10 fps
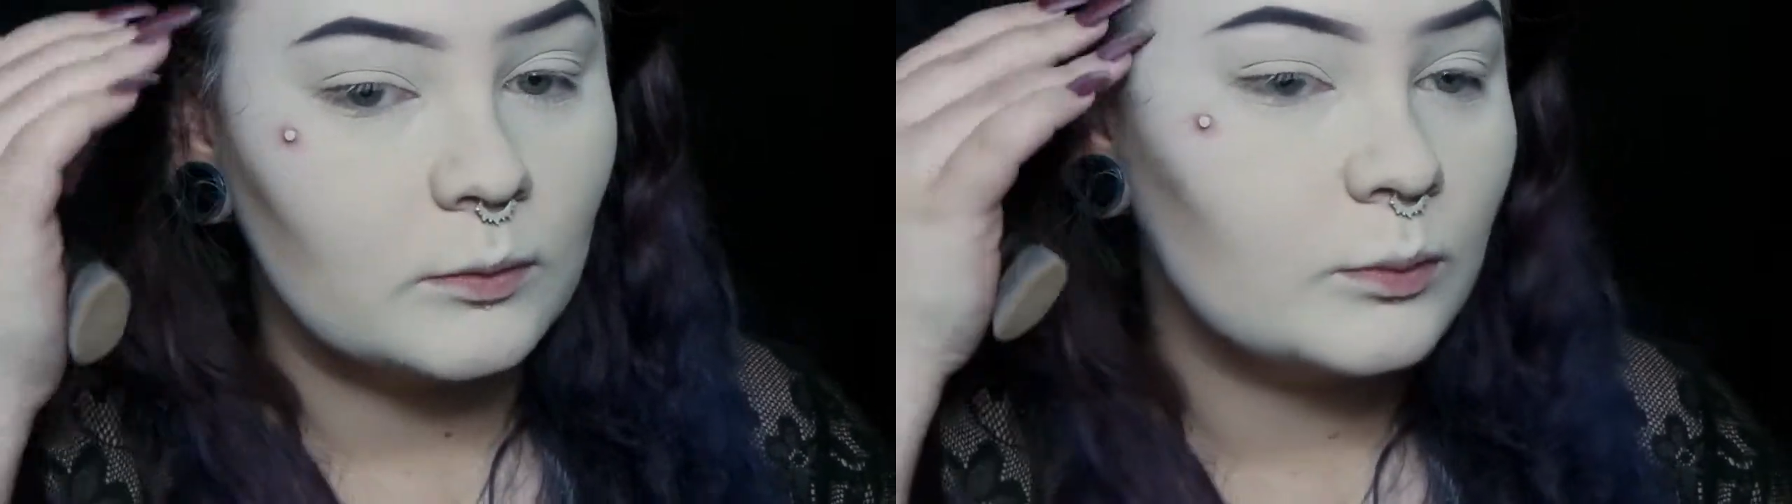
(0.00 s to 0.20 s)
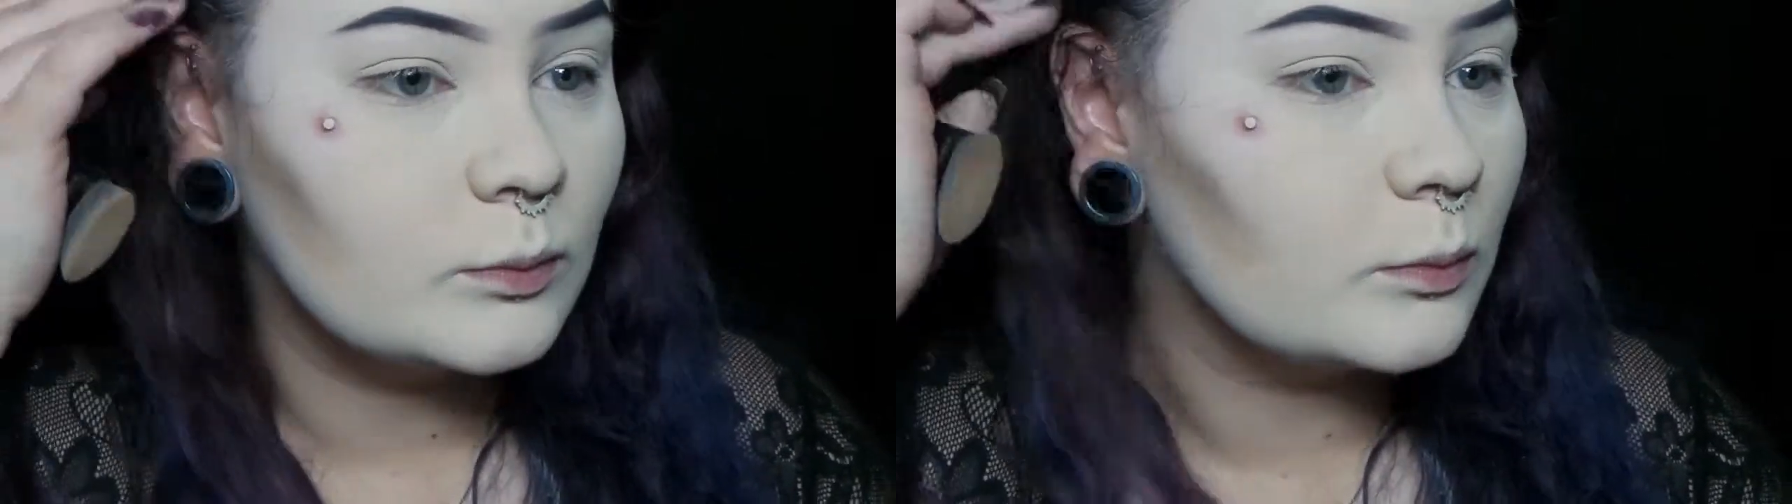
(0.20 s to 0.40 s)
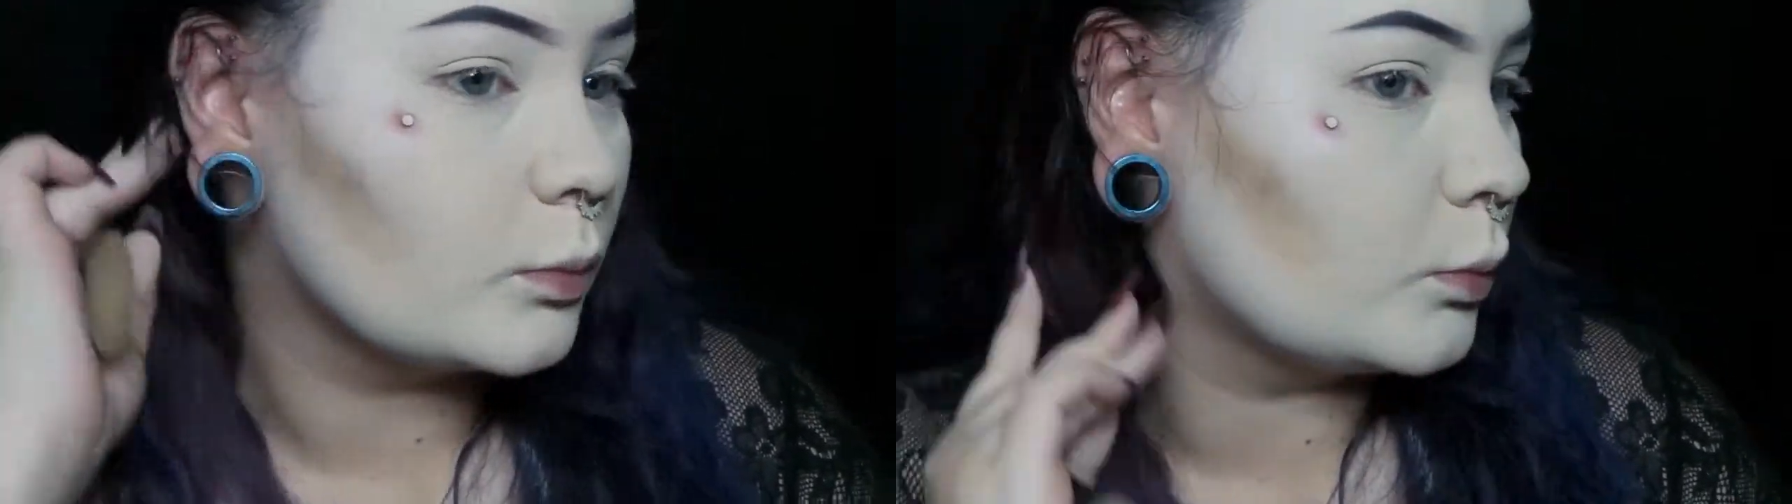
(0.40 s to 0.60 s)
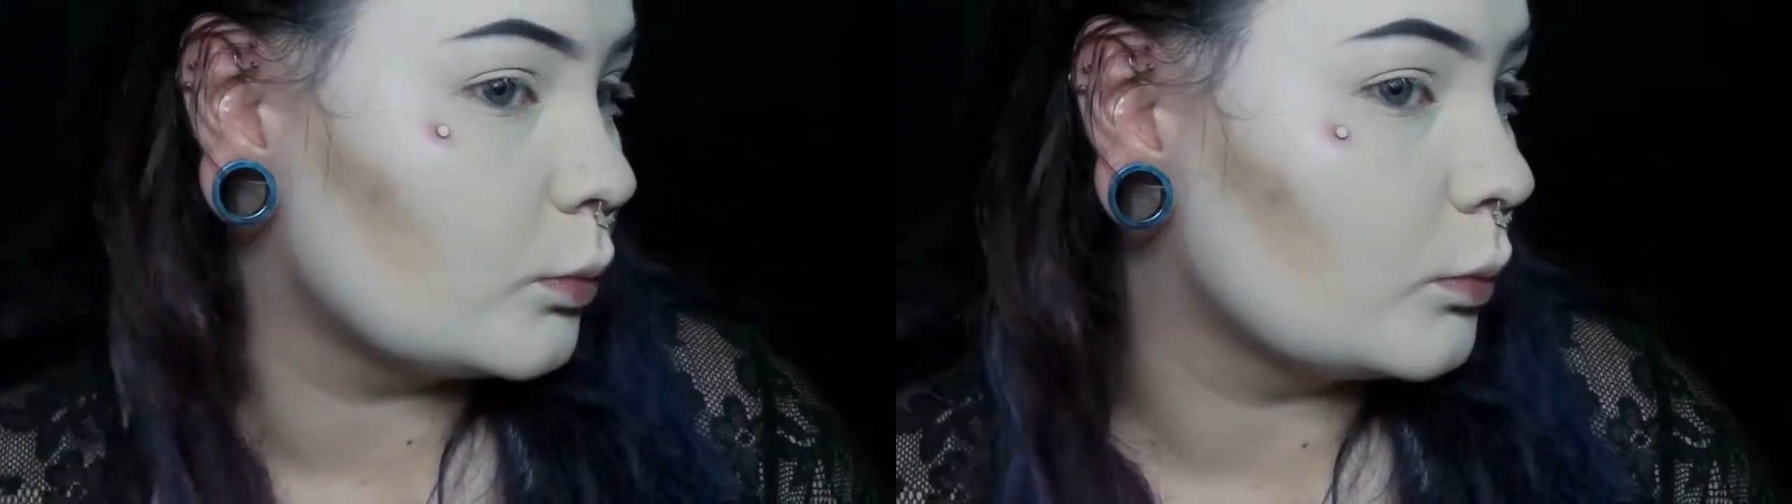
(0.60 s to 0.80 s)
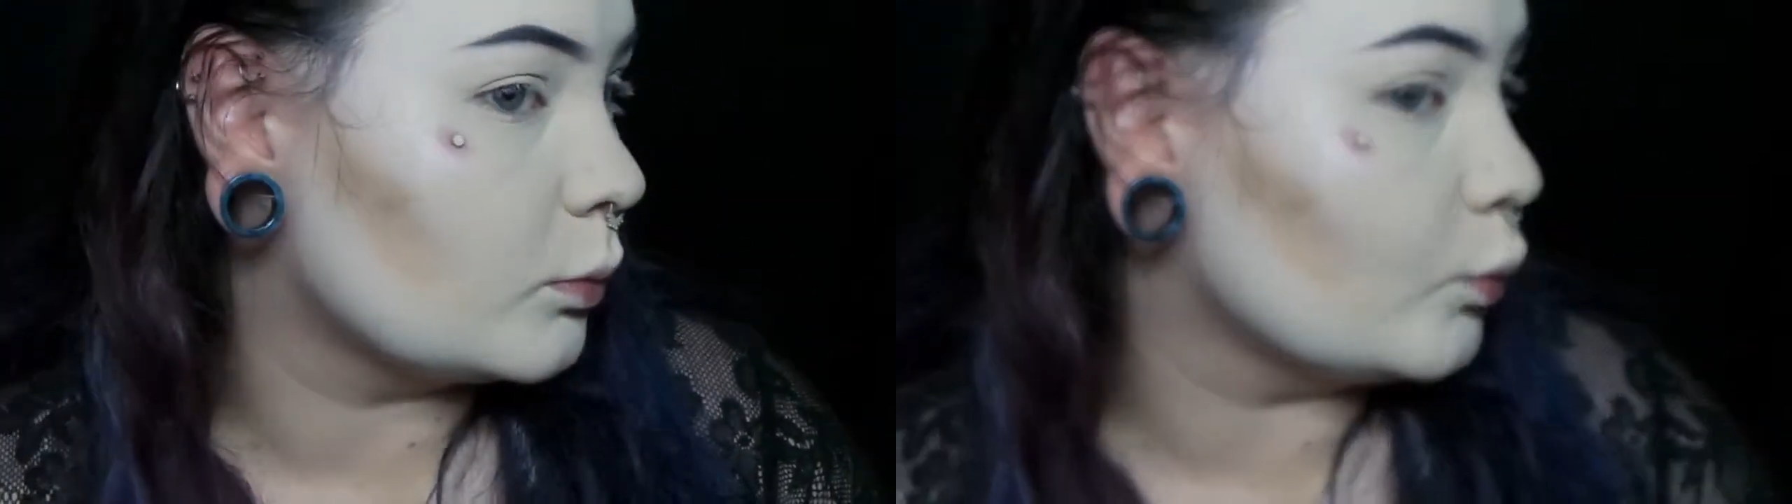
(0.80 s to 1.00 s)
And then I'm
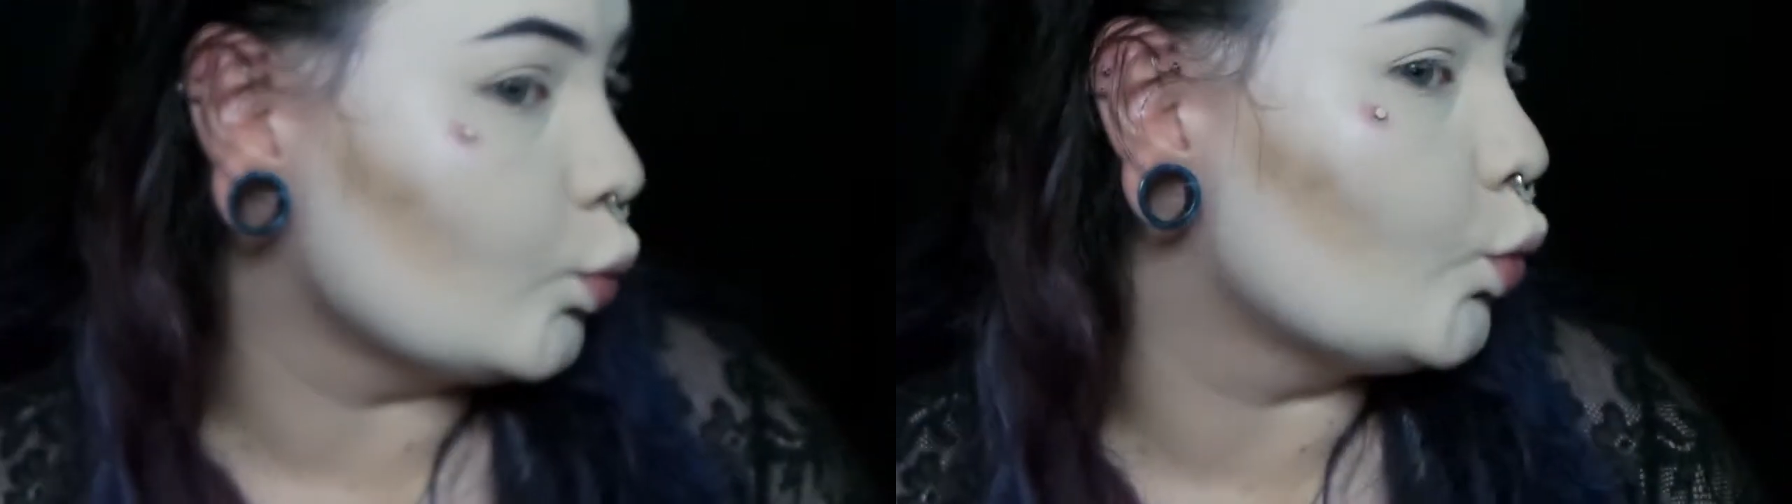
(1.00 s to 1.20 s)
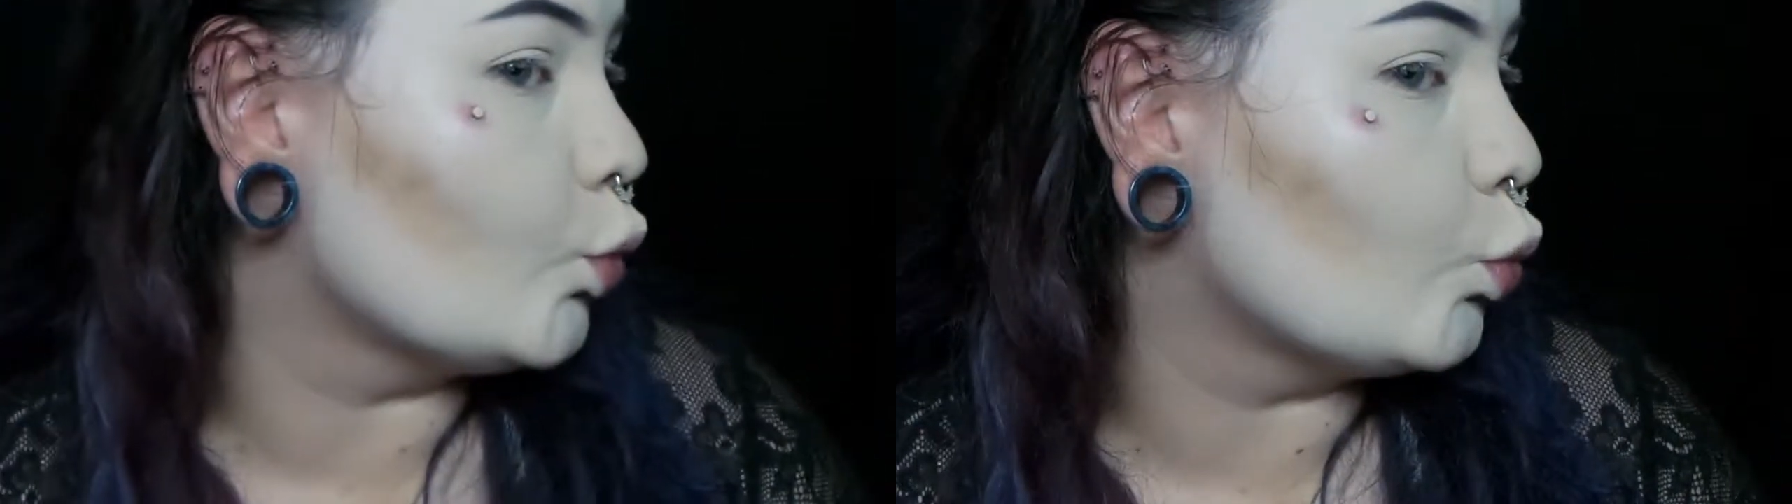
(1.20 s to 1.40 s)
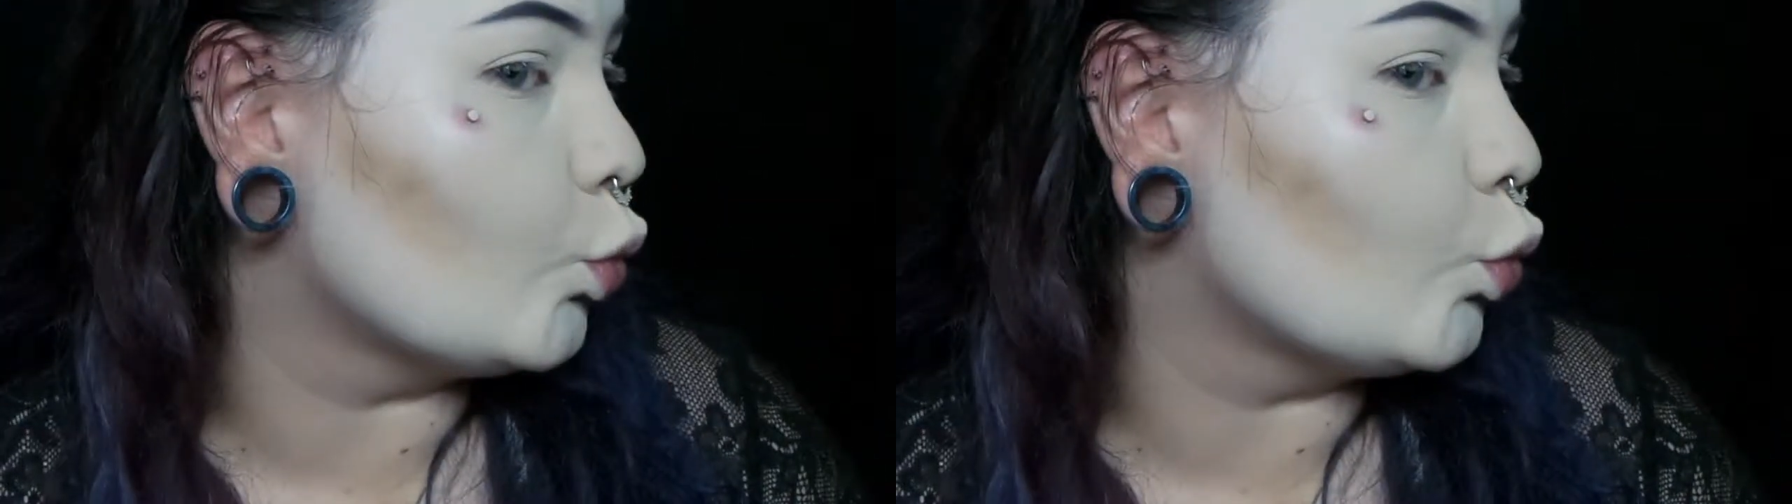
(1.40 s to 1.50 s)
taking this e.l.f.